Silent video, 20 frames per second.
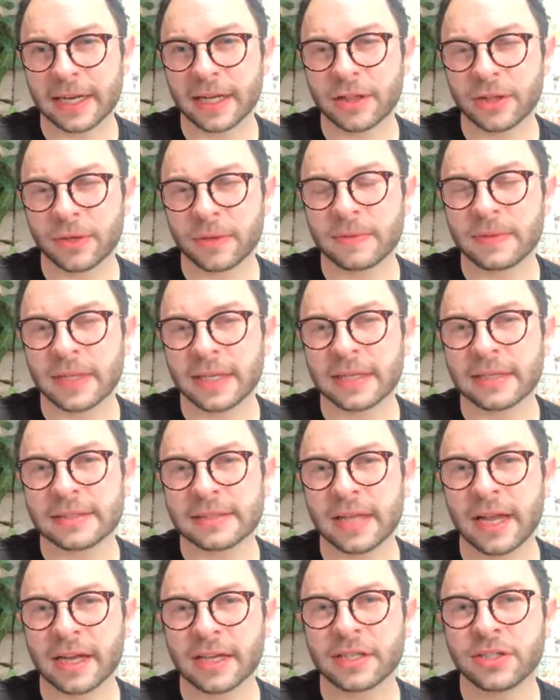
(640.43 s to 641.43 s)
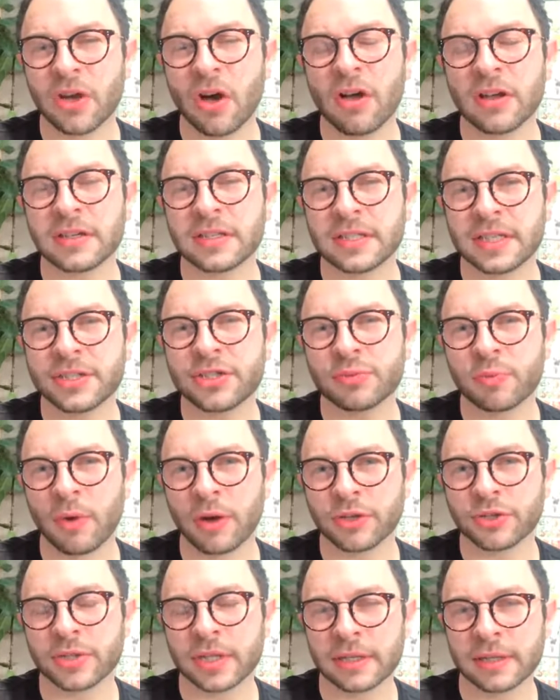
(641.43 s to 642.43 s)
include things like Dawn
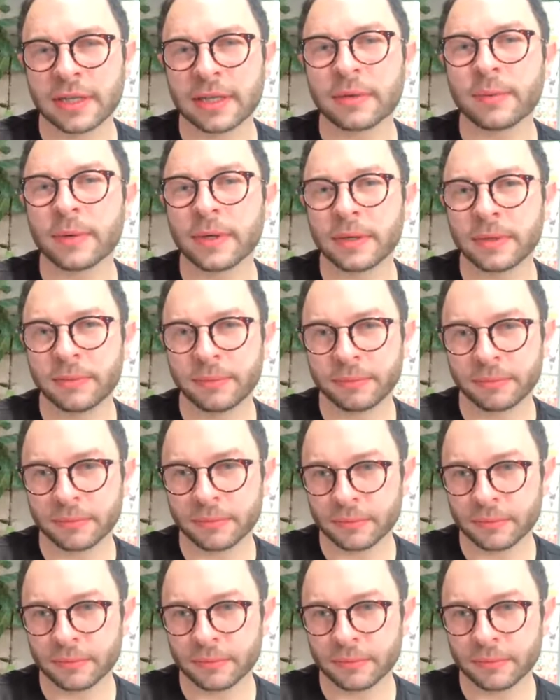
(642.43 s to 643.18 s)
dishwashing liquid,